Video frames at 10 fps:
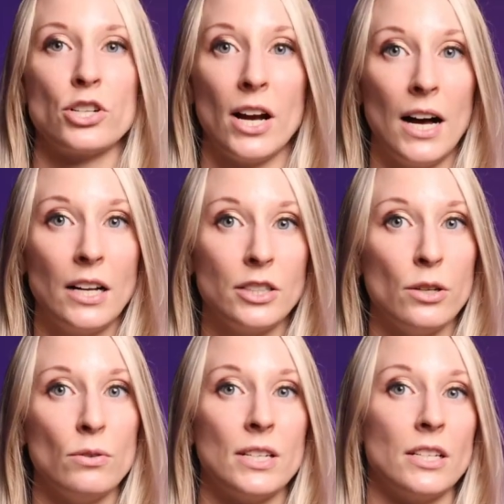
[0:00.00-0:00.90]
child
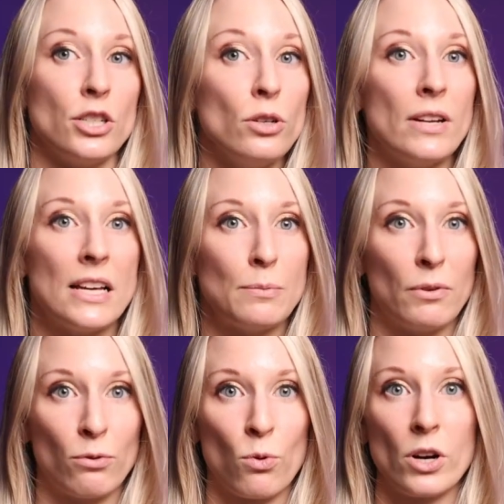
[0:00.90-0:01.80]
used in 2 days
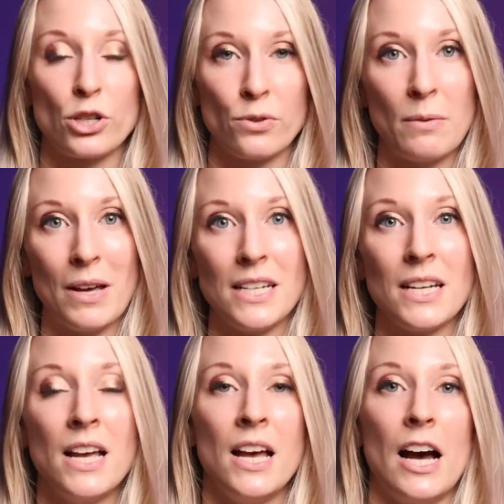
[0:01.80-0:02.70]
before treatment.
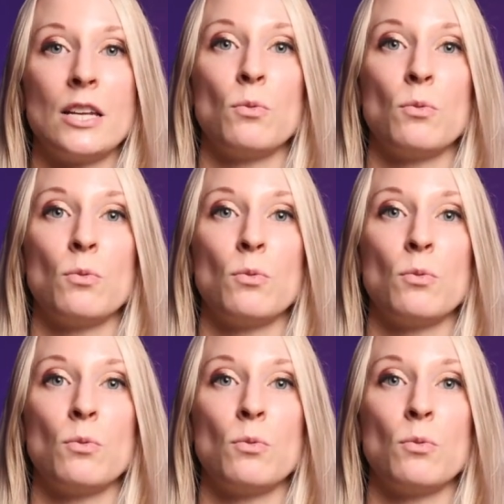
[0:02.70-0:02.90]
And